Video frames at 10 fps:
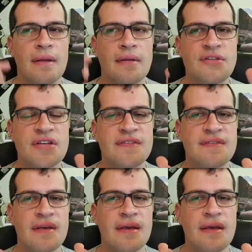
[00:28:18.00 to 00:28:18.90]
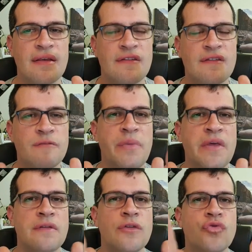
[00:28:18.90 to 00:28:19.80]
just
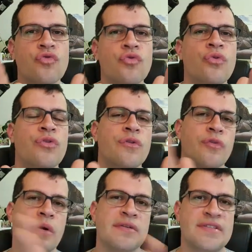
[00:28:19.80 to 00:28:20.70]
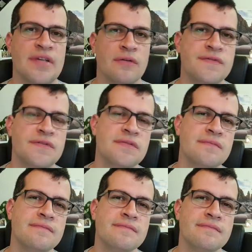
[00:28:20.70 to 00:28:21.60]
speak the truth to ourselves
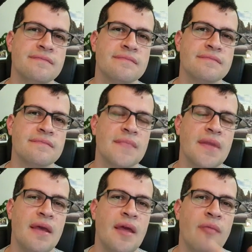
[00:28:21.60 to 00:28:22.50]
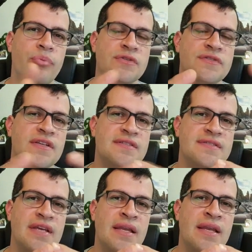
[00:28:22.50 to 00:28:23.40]
and puts
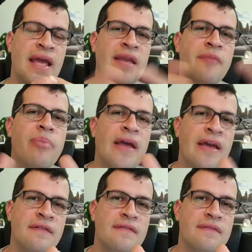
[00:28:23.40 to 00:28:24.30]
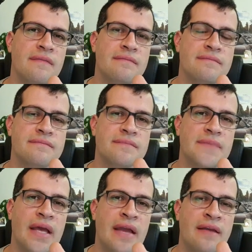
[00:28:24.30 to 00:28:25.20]
us in any place,
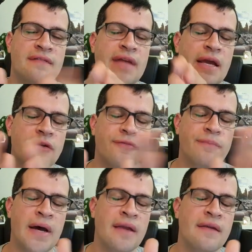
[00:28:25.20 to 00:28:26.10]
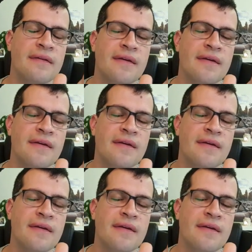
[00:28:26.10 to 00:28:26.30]
any state of mind